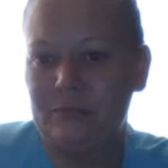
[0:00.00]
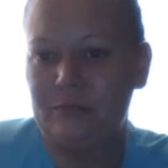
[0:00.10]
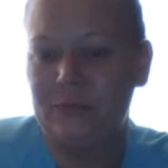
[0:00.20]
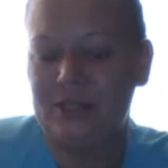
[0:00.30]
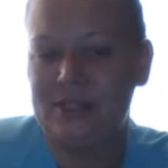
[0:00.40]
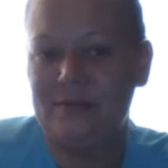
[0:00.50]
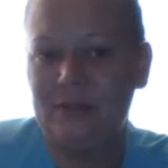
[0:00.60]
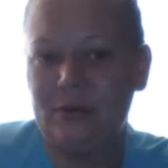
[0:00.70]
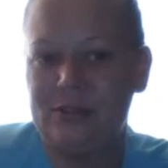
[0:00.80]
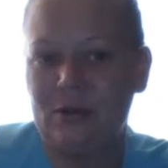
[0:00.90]
Because even
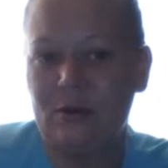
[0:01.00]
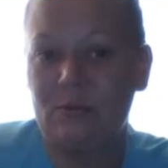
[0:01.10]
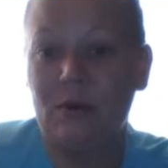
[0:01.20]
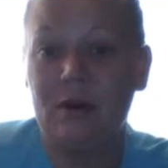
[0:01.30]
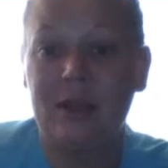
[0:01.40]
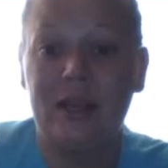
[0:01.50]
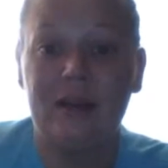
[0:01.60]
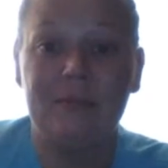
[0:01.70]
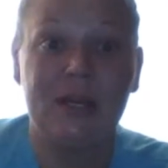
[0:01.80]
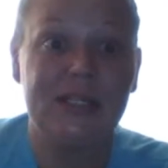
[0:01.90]
though it's hard work and
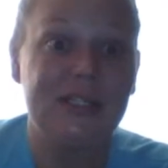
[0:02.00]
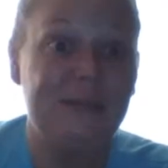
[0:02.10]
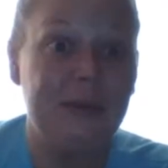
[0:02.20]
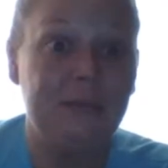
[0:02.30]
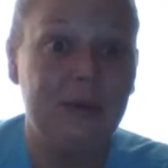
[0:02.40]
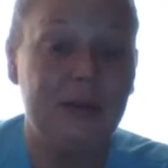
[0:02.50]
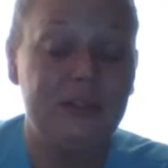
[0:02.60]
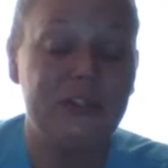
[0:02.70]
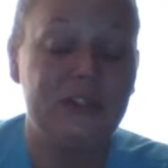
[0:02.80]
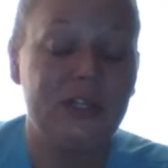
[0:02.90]
I'm not sleeping
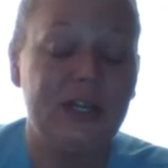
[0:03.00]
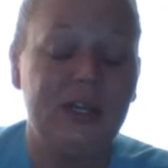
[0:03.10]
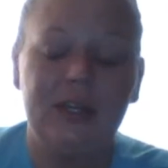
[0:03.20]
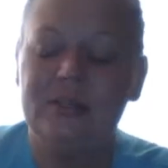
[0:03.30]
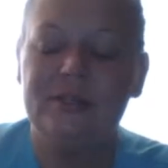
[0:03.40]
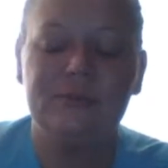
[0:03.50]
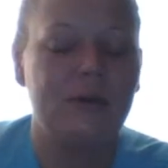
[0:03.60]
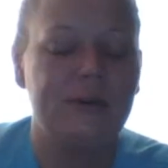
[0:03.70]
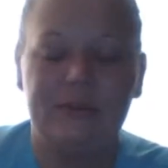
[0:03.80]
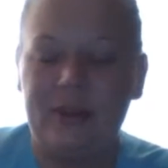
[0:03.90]
much, he's worth